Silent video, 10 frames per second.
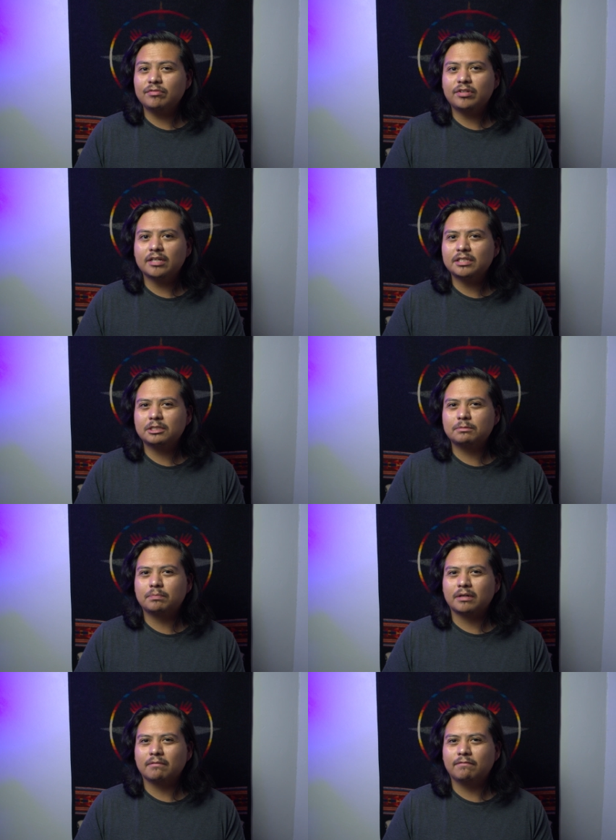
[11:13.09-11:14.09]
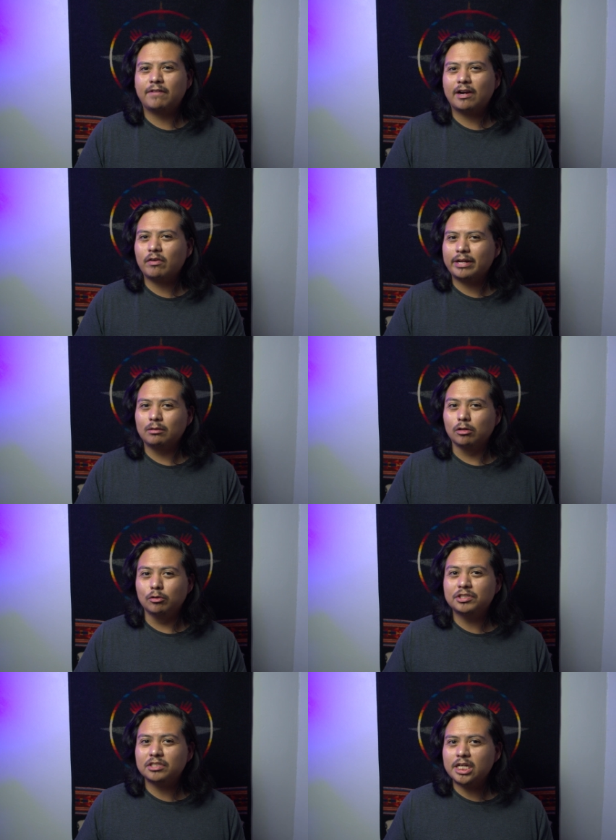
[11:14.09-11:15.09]
of does, but very
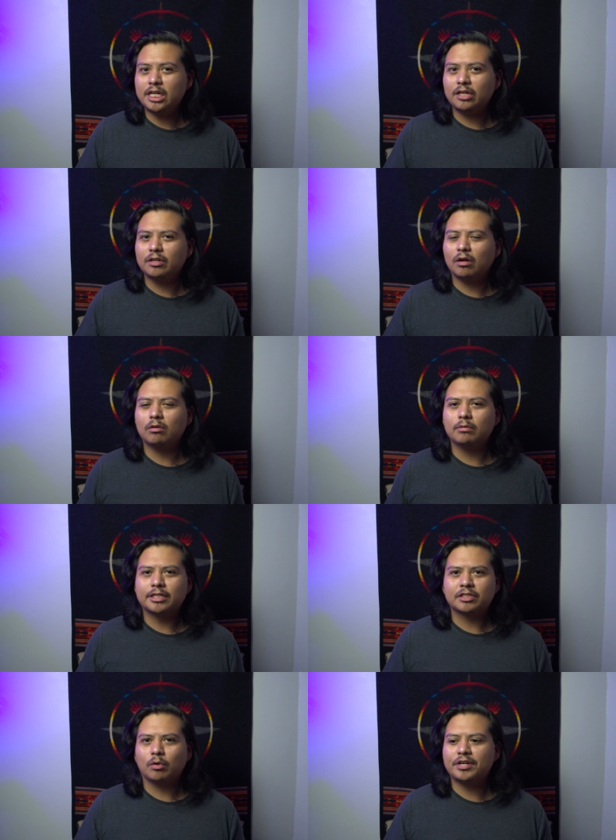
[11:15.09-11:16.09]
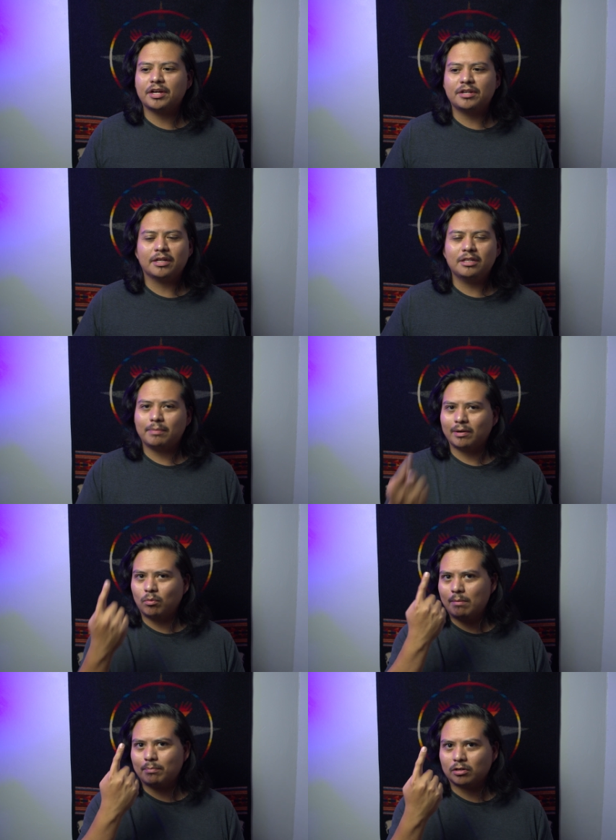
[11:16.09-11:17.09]
loosely, you know, it's only connected by
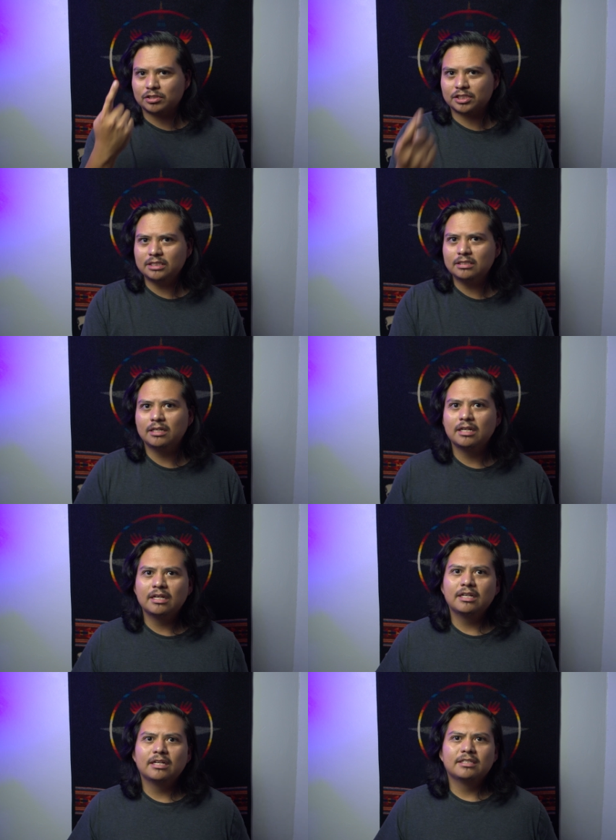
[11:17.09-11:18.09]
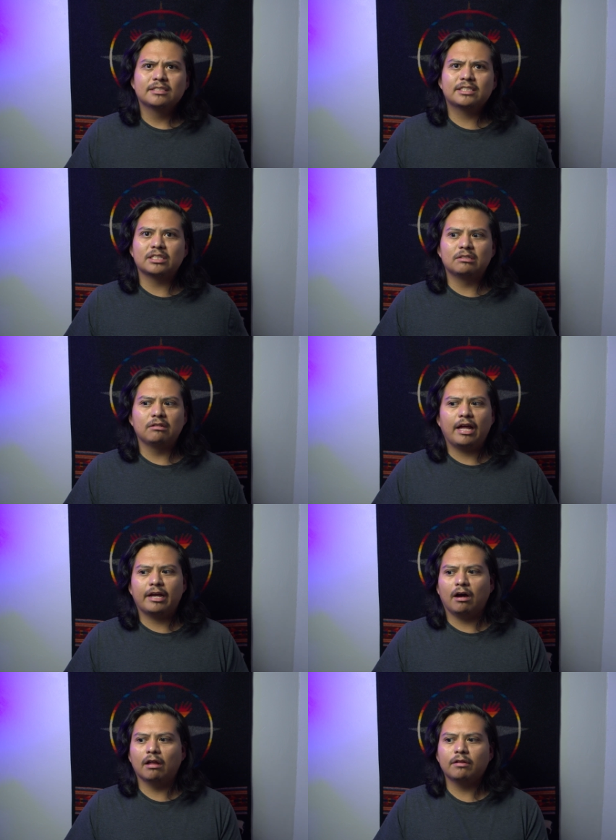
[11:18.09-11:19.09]
one person. So
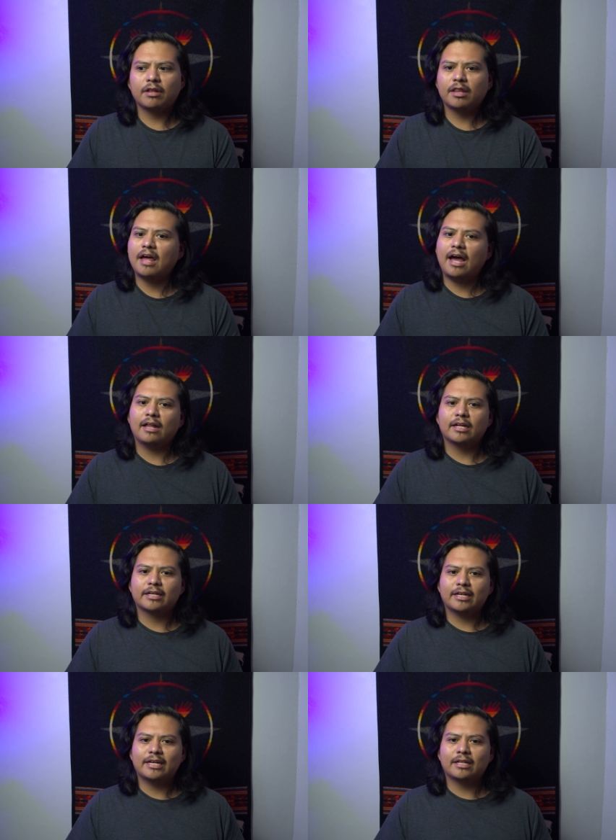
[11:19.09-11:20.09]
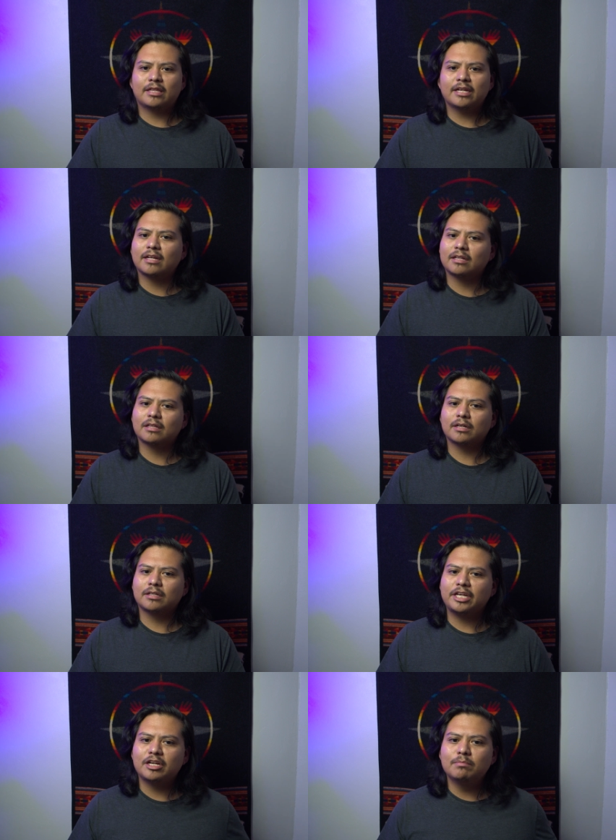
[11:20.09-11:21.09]
like, other than that, like it didn't,
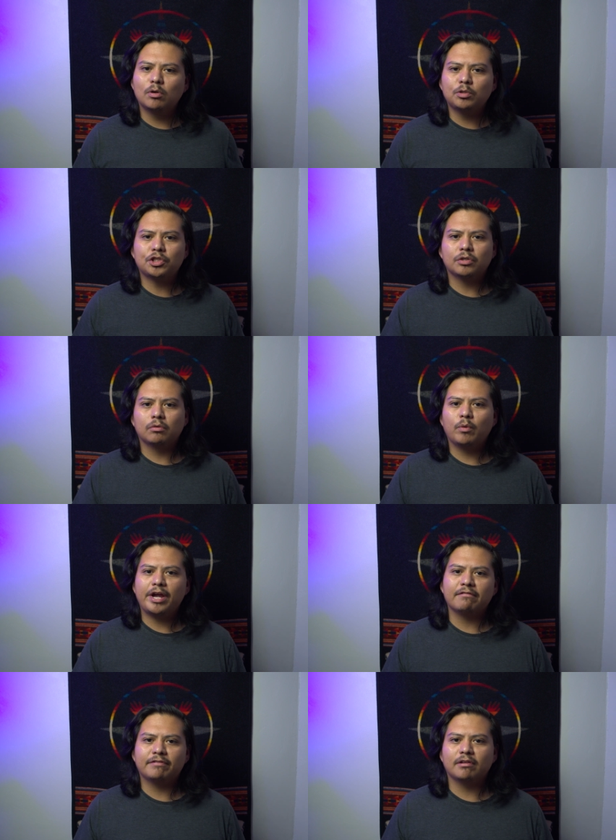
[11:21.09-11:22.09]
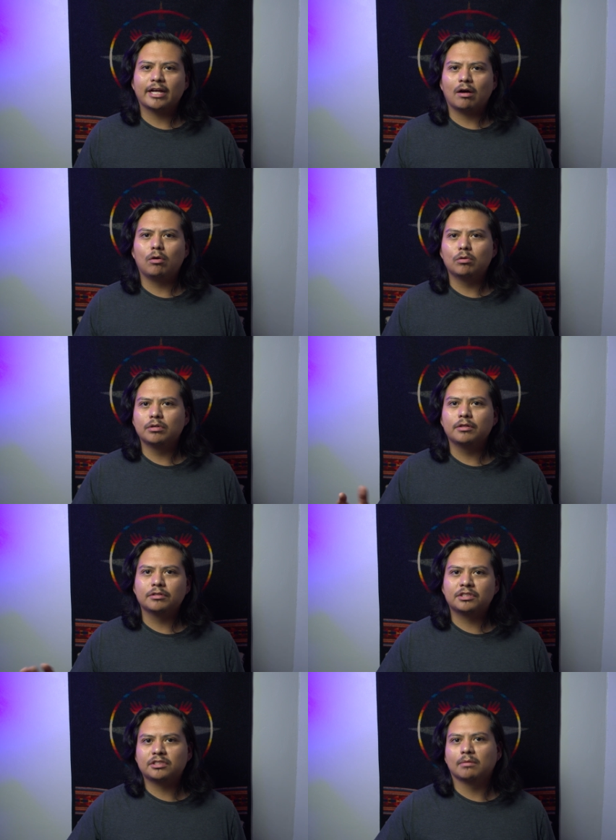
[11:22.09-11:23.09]
the emotional weight felt like a whole nother
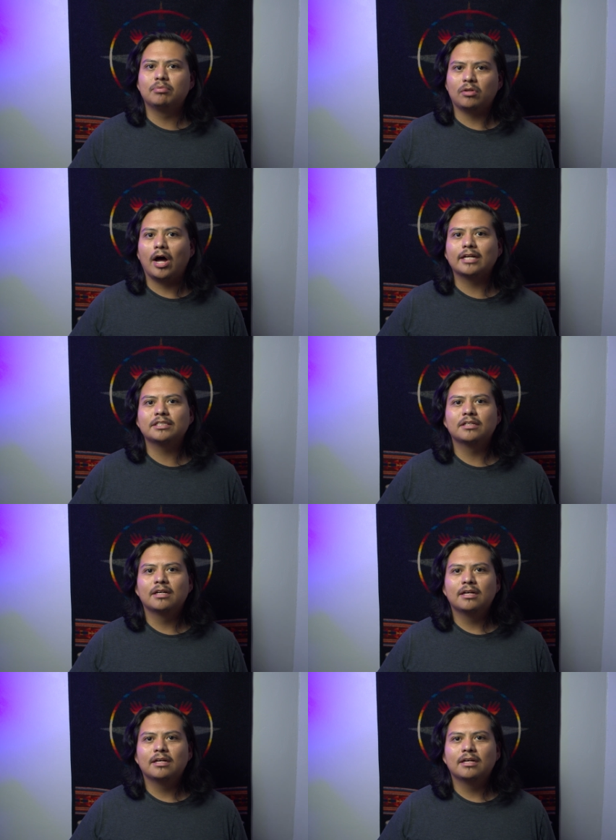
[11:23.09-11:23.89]
subplot